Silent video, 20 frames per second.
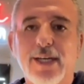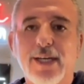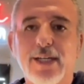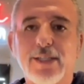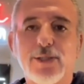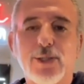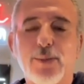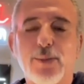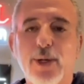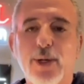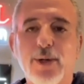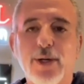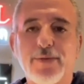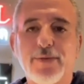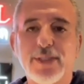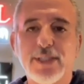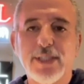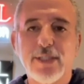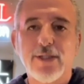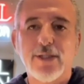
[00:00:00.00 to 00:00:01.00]
And I told my
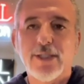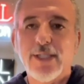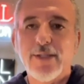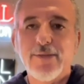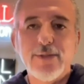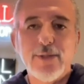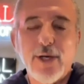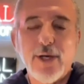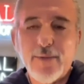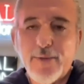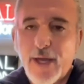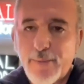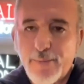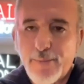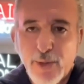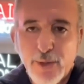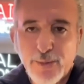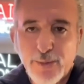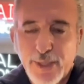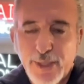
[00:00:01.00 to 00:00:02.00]
wife, I said, look, even though I've
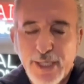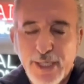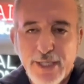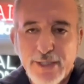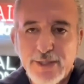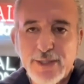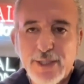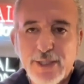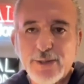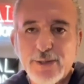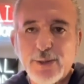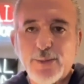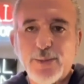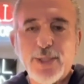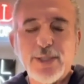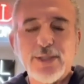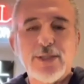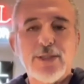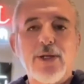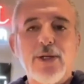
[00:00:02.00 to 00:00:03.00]
had both my A C Ls,
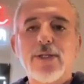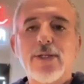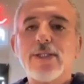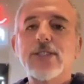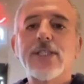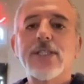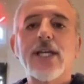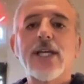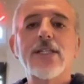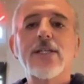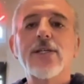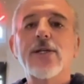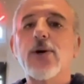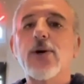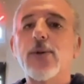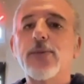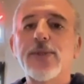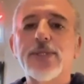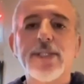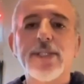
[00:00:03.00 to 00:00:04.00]
but as long as I
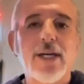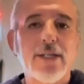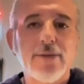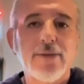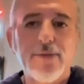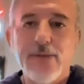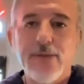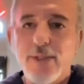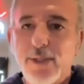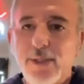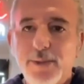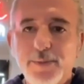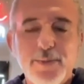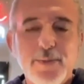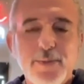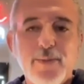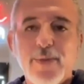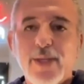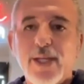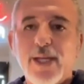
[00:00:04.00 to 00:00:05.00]
can go up and down the
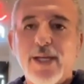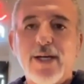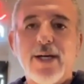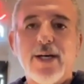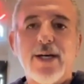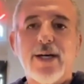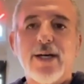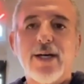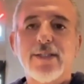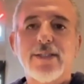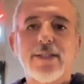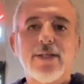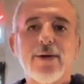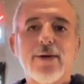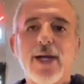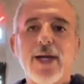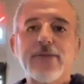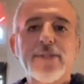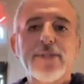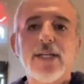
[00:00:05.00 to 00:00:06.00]
field, uh,
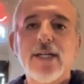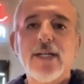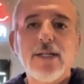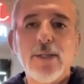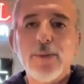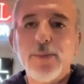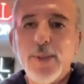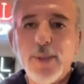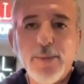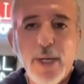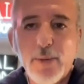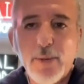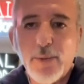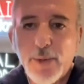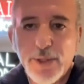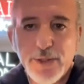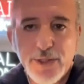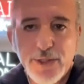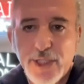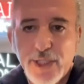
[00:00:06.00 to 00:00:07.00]
you know, after that, it'll be my
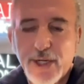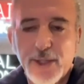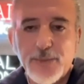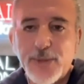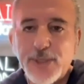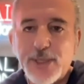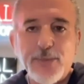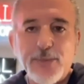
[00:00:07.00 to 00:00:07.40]
wheelchair.